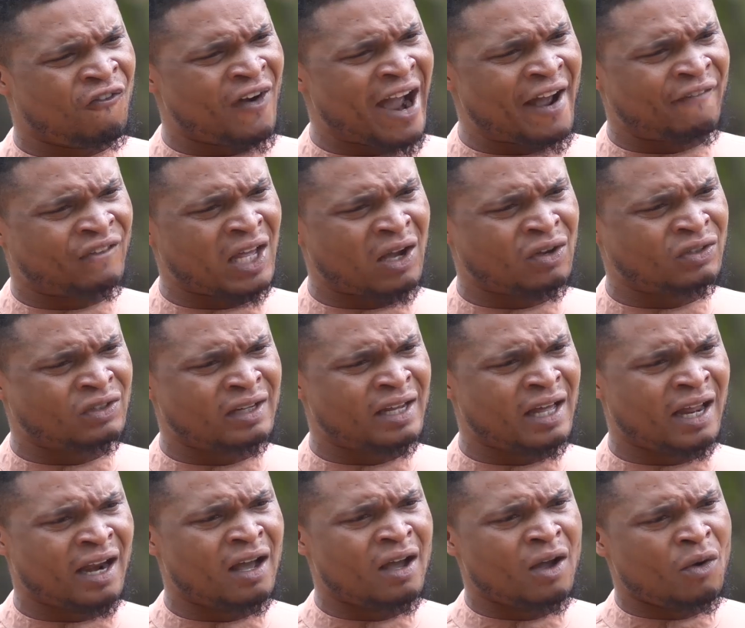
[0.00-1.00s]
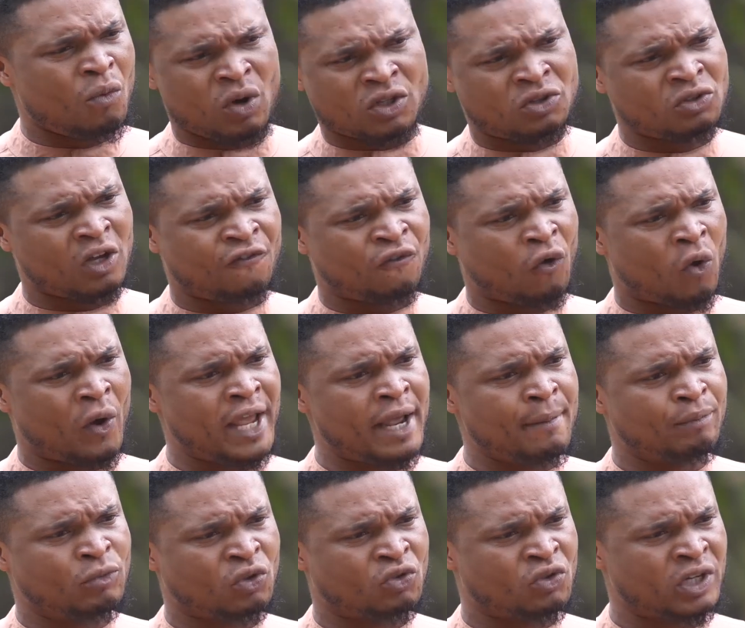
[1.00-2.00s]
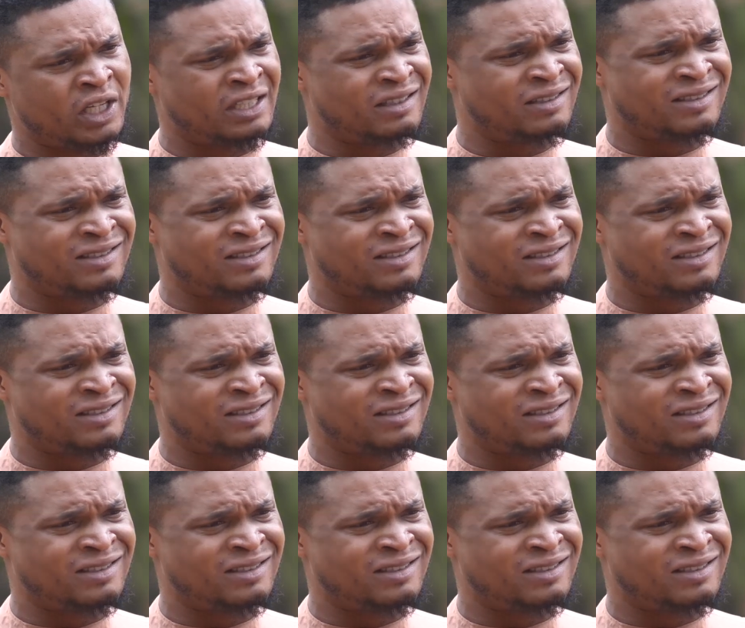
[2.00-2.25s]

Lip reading: 5,000 naira was not for him to treat